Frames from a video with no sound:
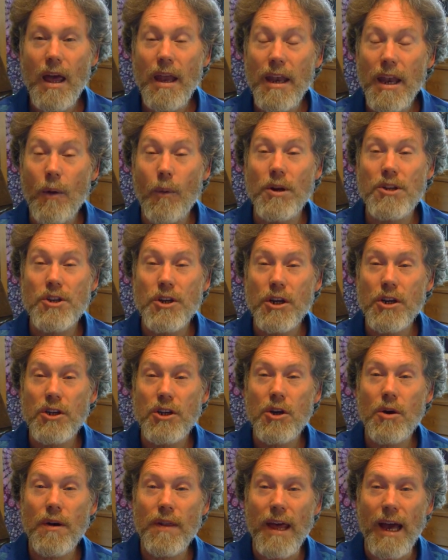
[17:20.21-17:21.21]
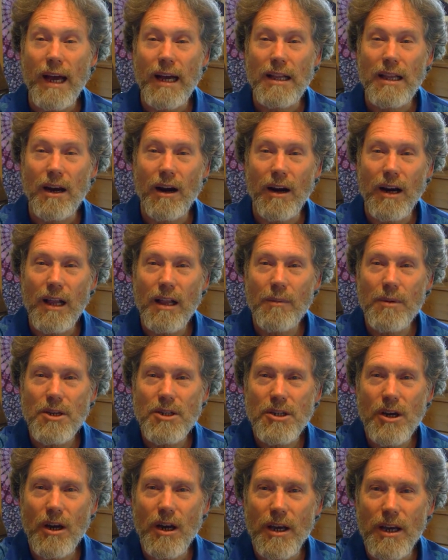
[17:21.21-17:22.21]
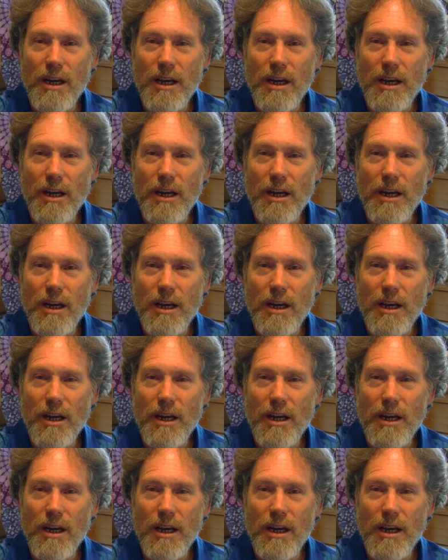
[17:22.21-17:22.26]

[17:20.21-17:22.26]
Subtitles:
Now, what you can do with that clarity, let me show you.